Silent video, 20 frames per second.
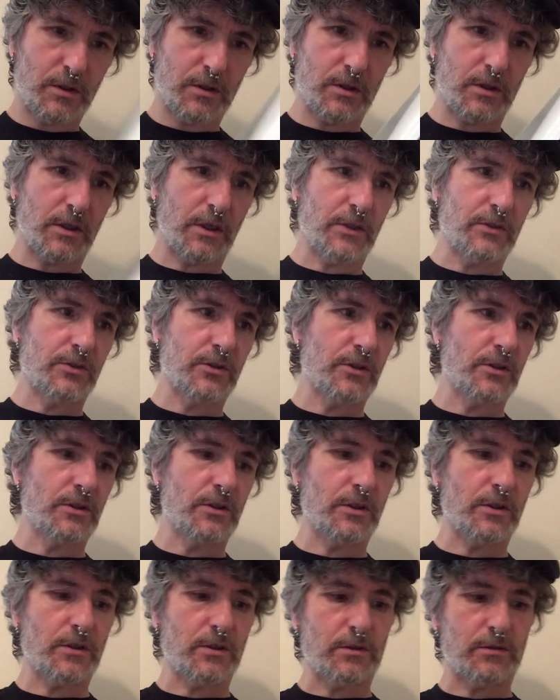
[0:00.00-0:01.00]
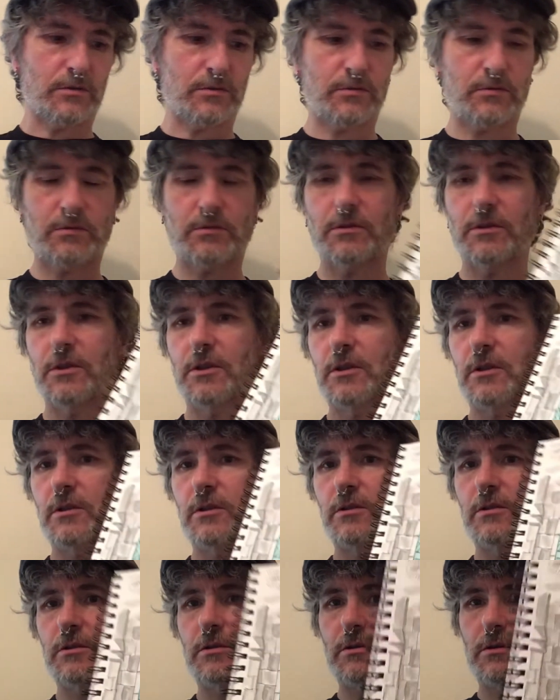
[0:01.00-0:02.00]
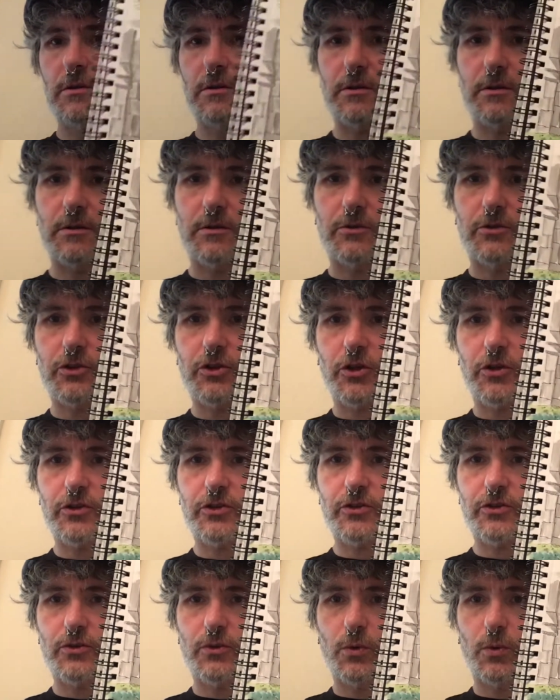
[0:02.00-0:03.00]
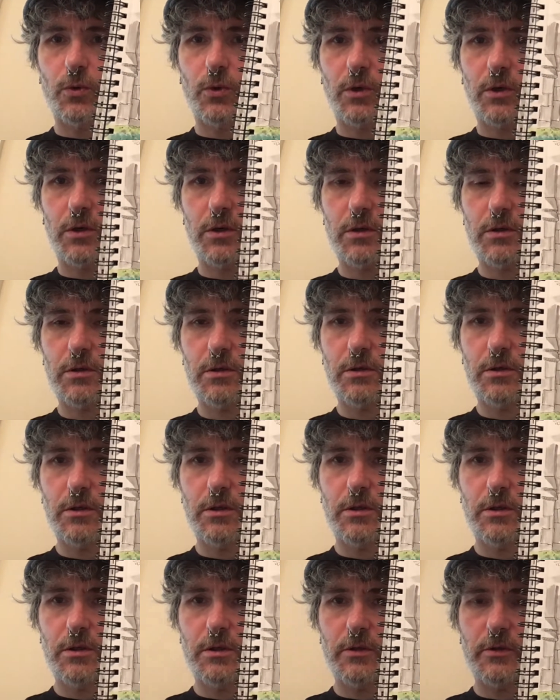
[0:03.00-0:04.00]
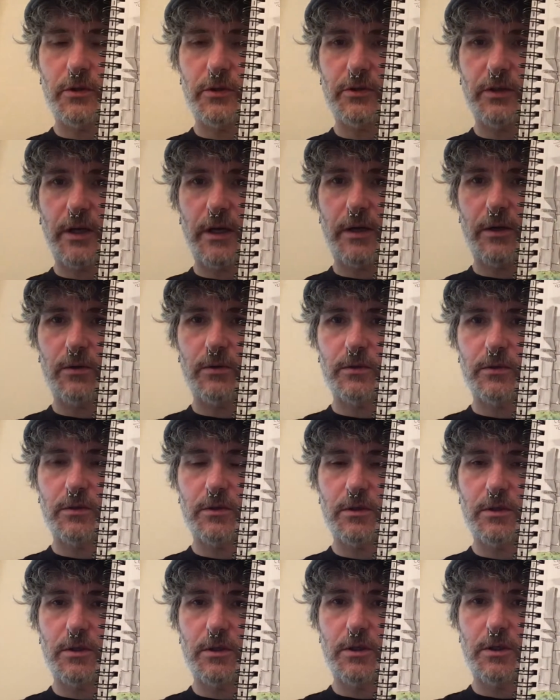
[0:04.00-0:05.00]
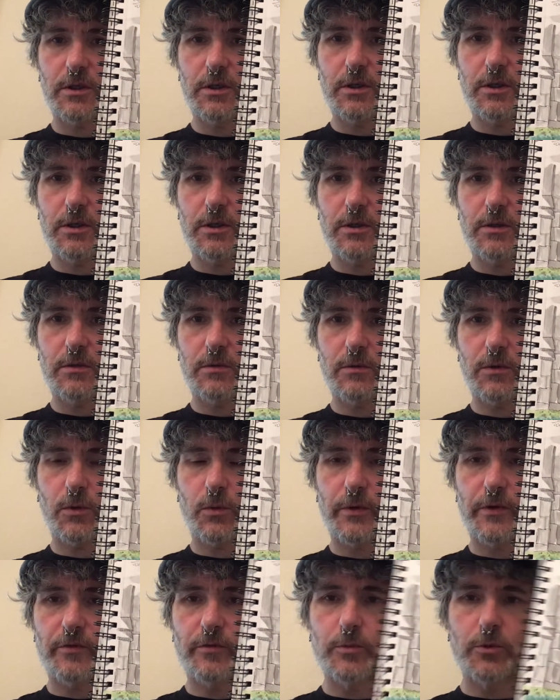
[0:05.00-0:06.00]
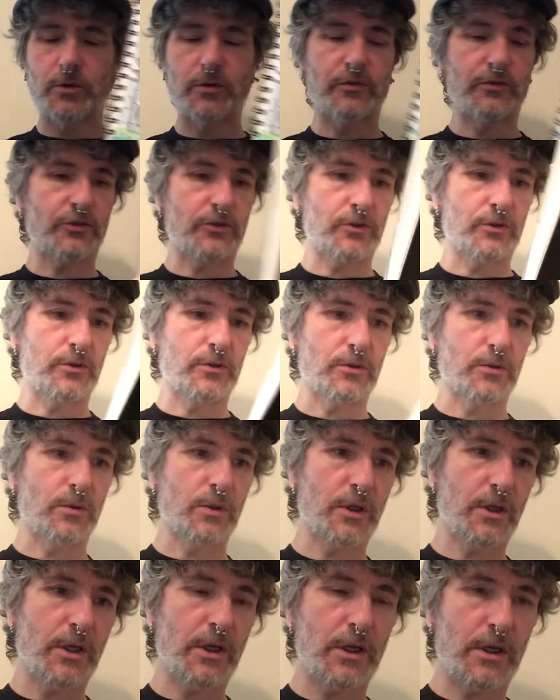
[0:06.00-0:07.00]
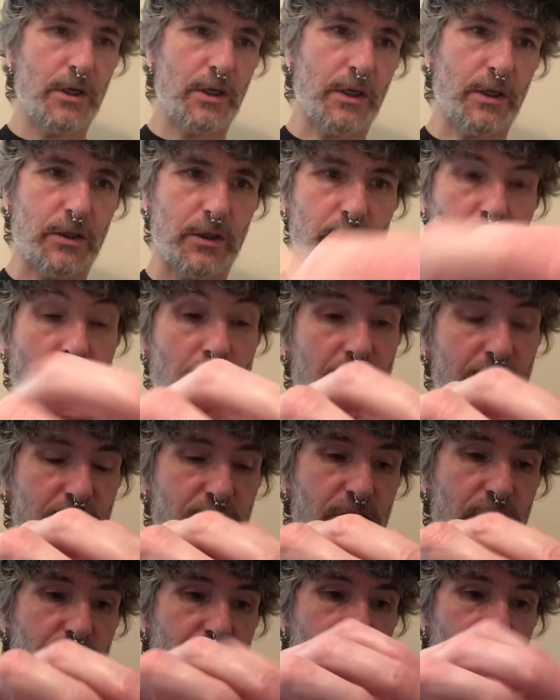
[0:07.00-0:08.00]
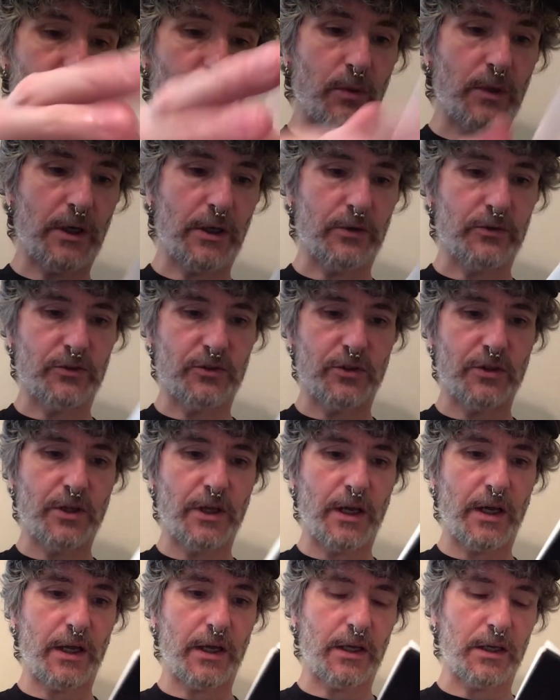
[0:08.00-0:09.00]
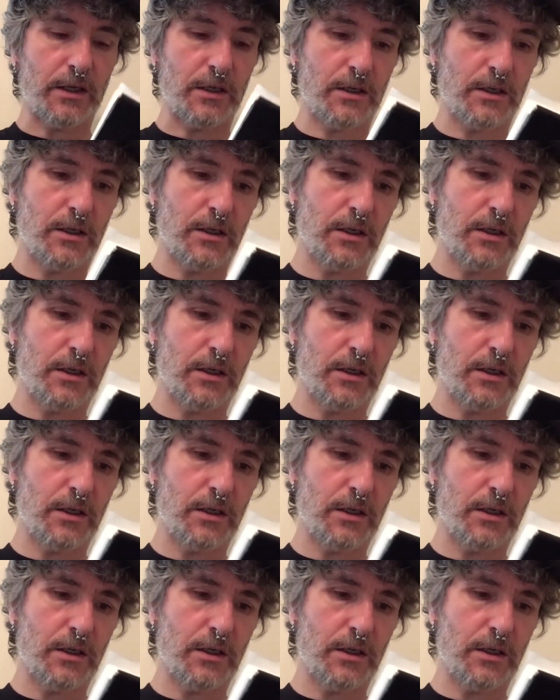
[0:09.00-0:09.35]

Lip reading: I did a church door in the town where we've moved to, and then I actually just went out today.